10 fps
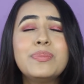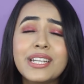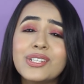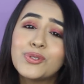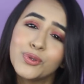
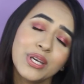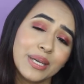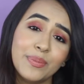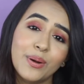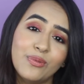Please do
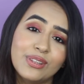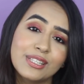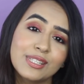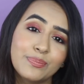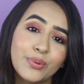keep up with
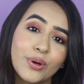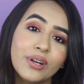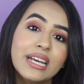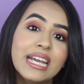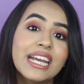the support.